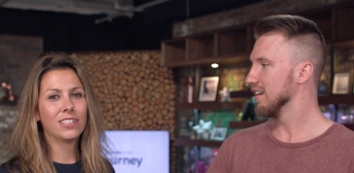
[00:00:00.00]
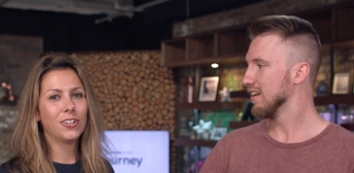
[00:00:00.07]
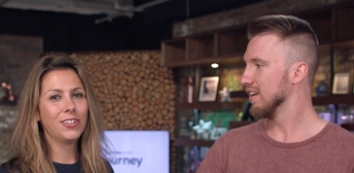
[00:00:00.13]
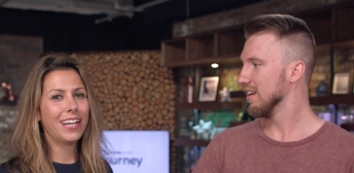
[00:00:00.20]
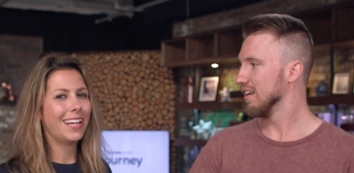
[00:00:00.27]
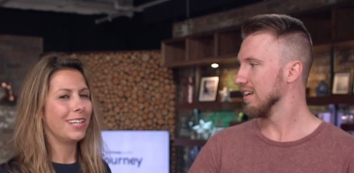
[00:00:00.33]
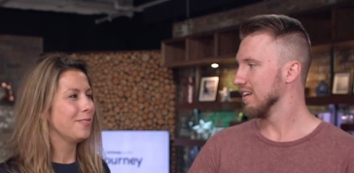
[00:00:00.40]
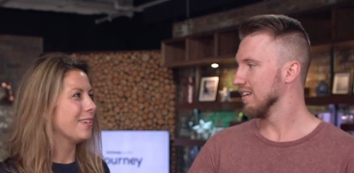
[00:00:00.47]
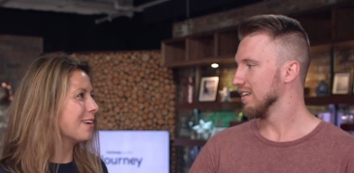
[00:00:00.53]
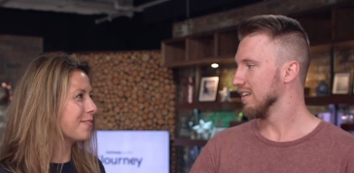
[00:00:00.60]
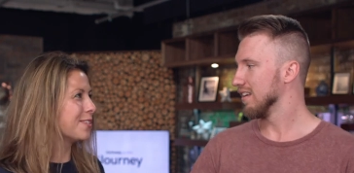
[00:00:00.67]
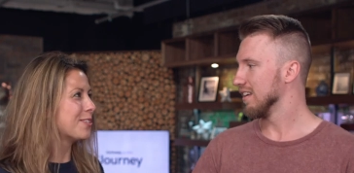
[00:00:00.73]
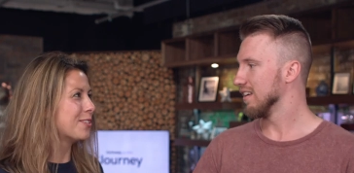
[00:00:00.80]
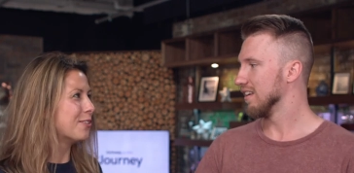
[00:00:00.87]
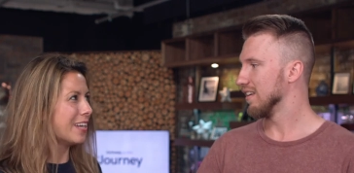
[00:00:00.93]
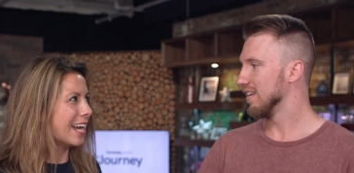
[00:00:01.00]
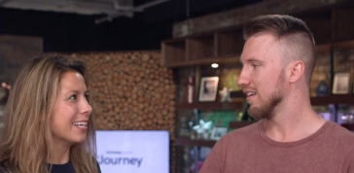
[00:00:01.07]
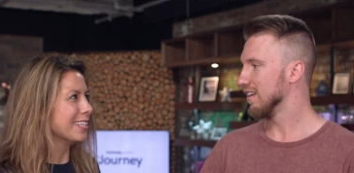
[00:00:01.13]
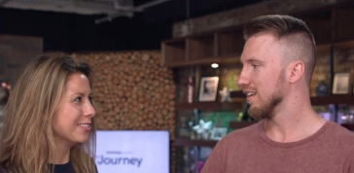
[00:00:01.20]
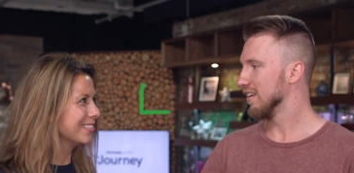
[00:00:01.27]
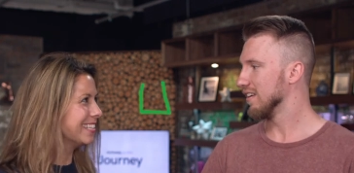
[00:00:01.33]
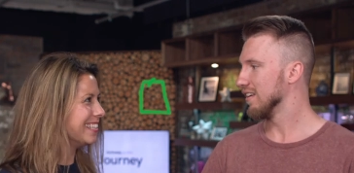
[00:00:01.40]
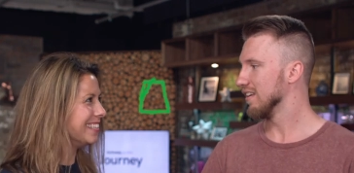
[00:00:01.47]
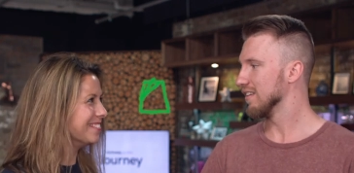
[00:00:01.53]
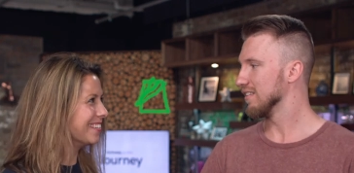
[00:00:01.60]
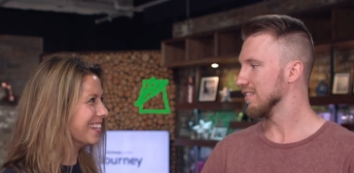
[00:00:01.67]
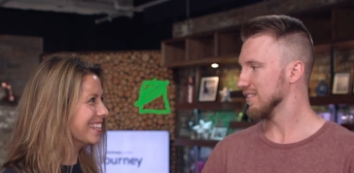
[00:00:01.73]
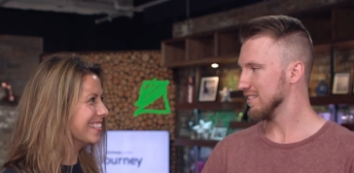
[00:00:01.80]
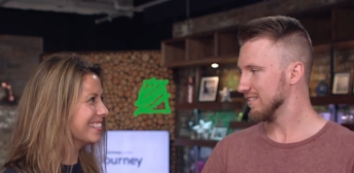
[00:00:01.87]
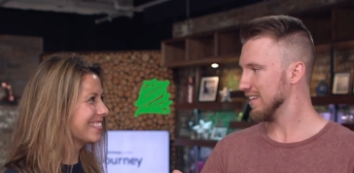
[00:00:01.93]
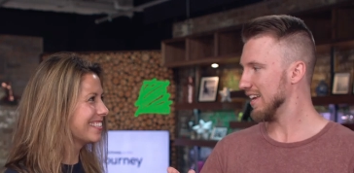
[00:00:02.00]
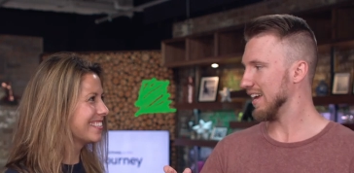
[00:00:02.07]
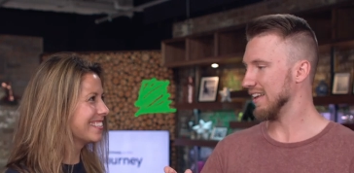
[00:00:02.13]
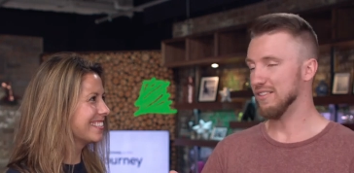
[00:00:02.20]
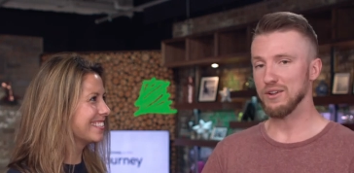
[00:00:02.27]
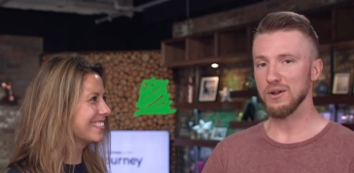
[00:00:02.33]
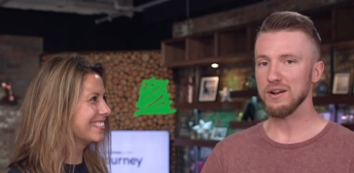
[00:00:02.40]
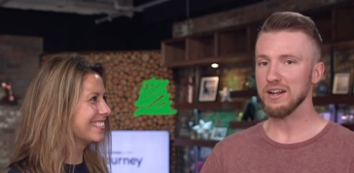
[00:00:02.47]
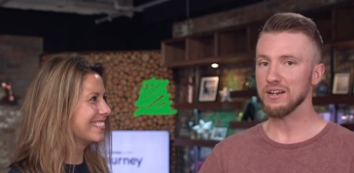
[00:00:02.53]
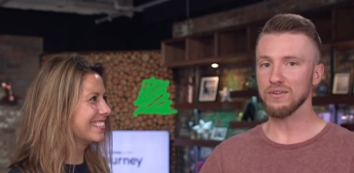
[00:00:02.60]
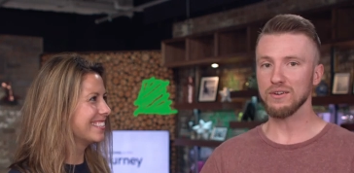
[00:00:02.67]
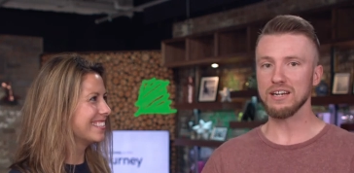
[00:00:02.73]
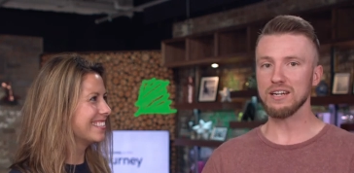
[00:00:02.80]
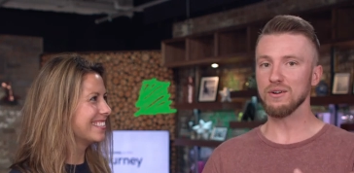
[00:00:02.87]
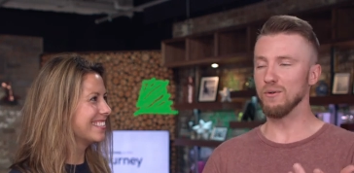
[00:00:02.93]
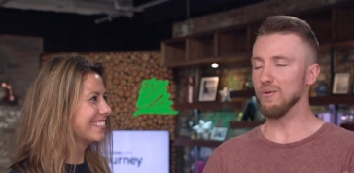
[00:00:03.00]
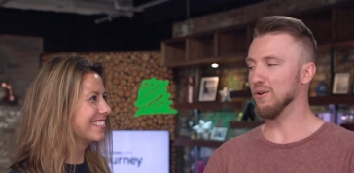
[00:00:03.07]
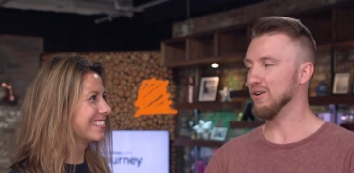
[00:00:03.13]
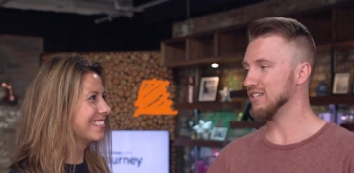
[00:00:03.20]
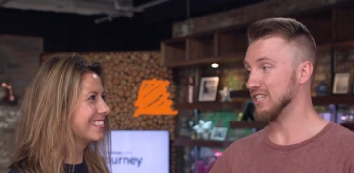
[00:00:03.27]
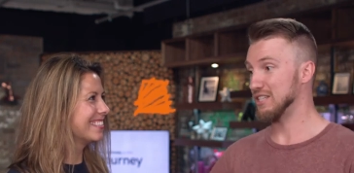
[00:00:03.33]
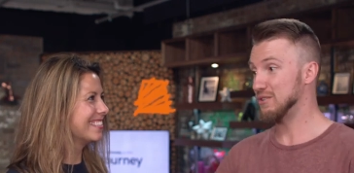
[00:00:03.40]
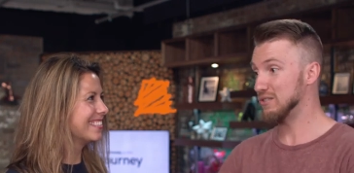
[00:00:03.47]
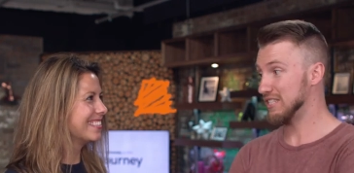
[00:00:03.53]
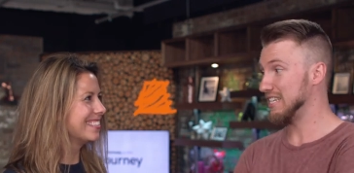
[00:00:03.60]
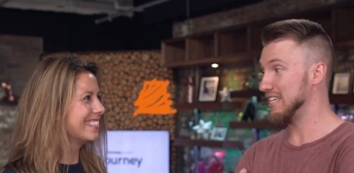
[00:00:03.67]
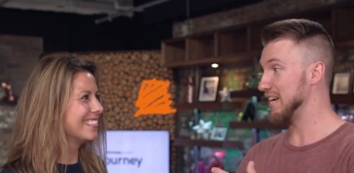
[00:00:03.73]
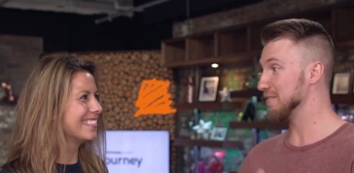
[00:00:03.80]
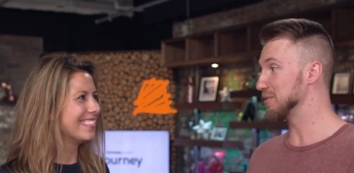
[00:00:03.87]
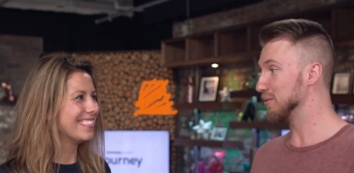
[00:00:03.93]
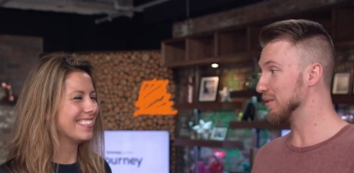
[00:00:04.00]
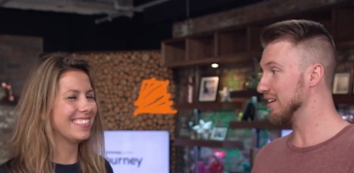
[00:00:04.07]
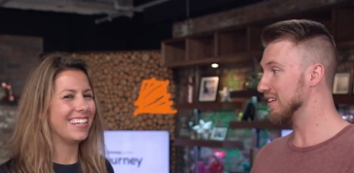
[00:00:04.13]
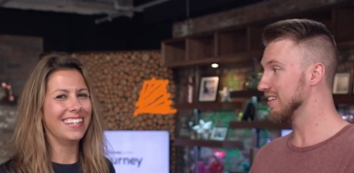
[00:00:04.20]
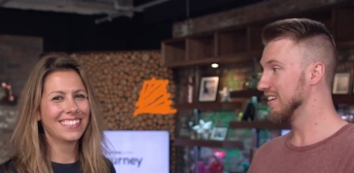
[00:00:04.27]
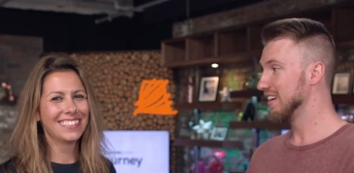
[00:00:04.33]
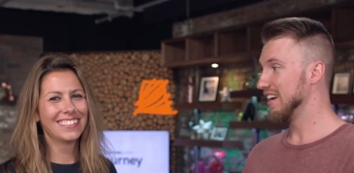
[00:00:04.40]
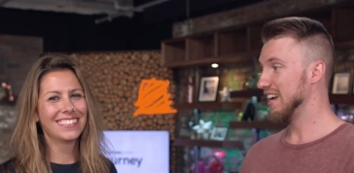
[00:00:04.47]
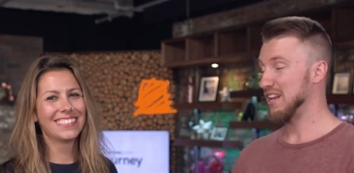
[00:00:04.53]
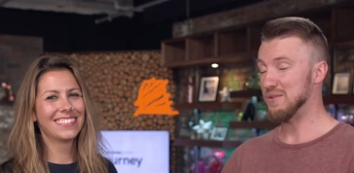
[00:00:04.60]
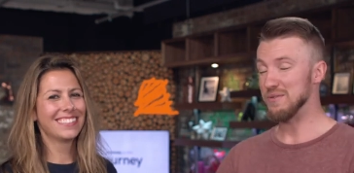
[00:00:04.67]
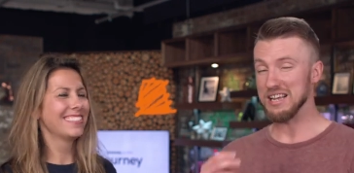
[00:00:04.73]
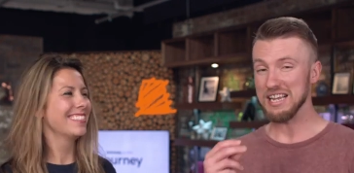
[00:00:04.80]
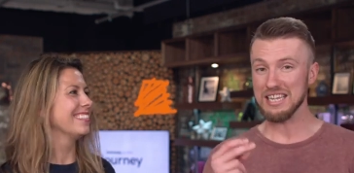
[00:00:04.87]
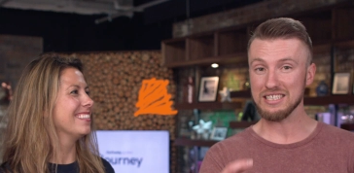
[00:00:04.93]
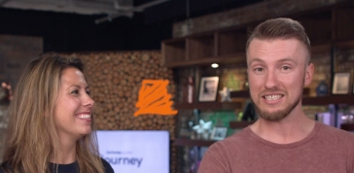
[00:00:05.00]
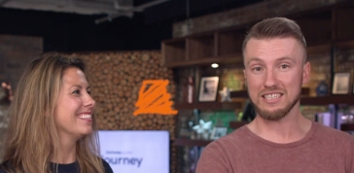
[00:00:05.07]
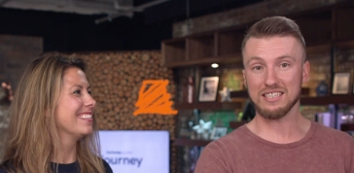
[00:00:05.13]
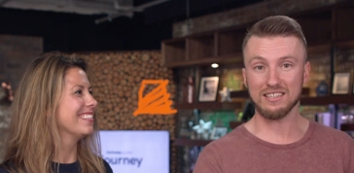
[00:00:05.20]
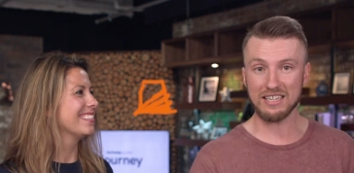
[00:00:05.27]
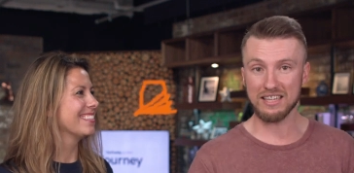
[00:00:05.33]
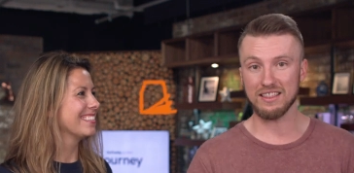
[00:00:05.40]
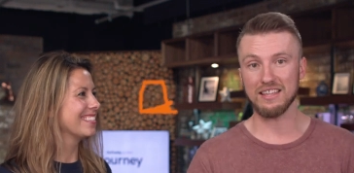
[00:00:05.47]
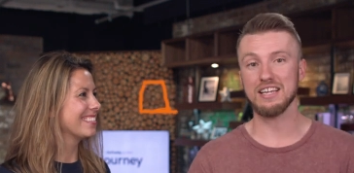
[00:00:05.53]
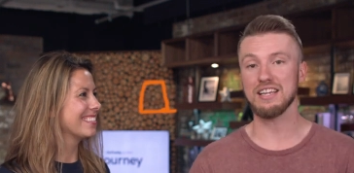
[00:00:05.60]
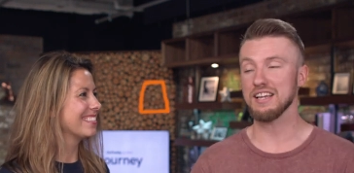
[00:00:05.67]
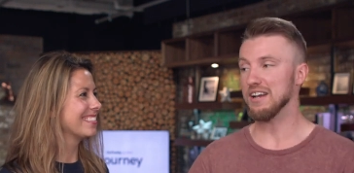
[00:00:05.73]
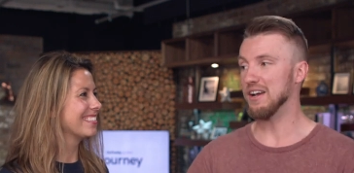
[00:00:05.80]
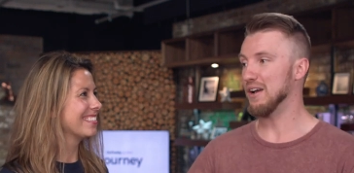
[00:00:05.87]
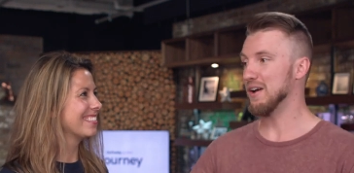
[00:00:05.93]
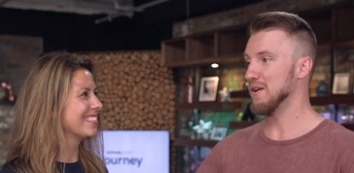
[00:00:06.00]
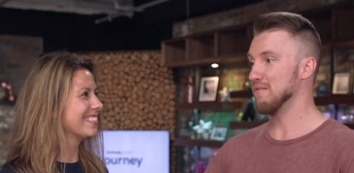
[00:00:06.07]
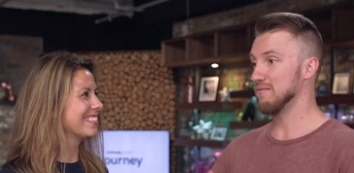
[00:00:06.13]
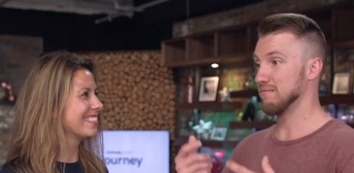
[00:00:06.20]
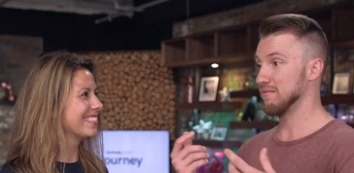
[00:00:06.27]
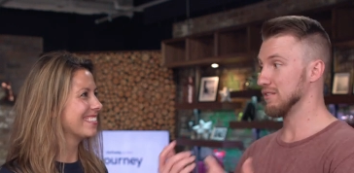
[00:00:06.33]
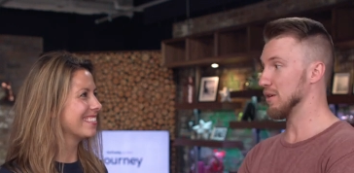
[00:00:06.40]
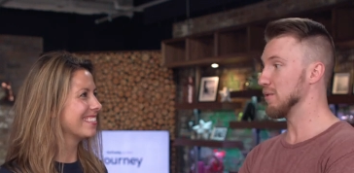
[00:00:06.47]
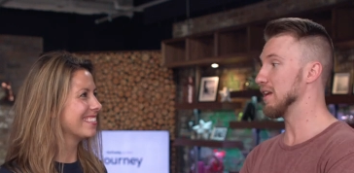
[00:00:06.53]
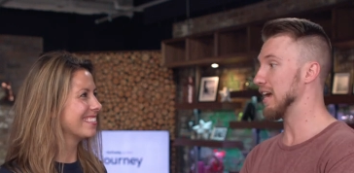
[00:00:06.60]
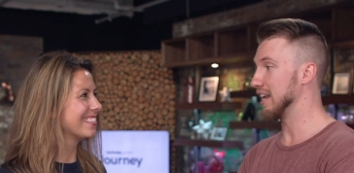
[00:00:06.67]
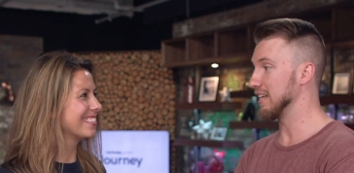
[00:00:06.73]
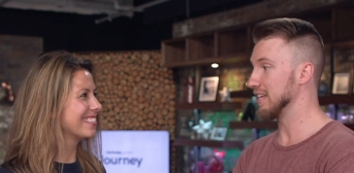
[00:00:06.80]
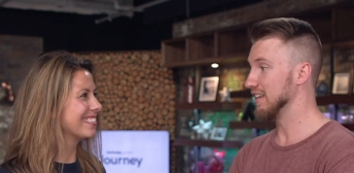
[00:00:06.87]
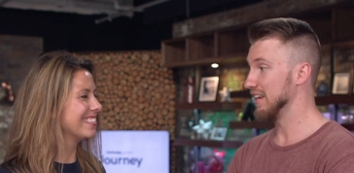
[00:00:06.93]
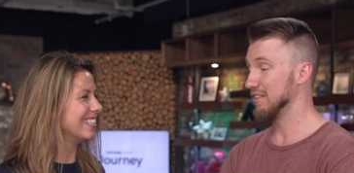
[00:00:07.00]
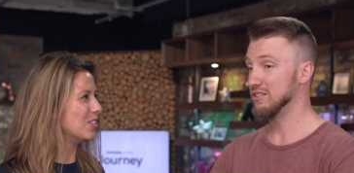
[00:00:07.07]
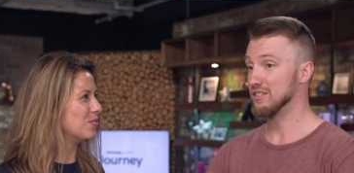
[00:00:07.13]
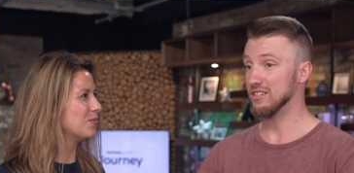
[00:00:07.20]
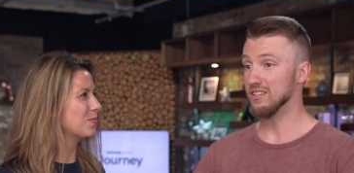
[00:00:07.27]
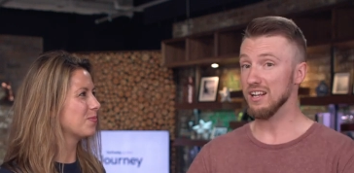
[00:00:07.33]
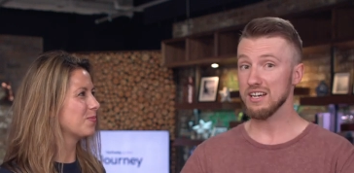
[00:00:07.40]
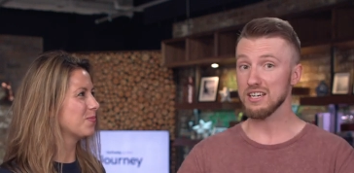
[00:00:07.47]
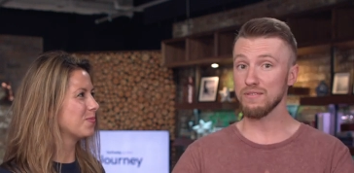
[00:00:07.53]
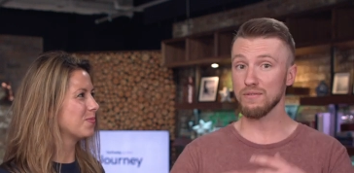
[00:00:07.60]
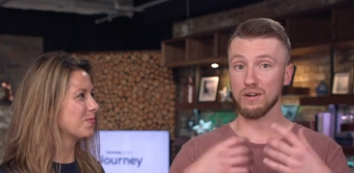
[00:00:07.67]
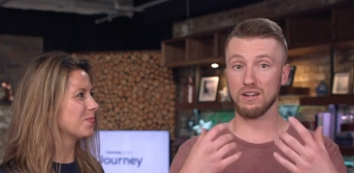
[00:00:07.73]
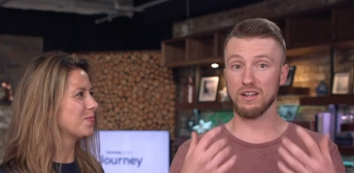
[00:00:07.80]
Speaker 1: GoDaddy, we have the GoDaddy green, right?
Speaker 2: Yeah, the GoDaddy green and orange. Like you see it everywhere. Yeah. And you instantly think of GoDaddy. And yeah. there's a lot of different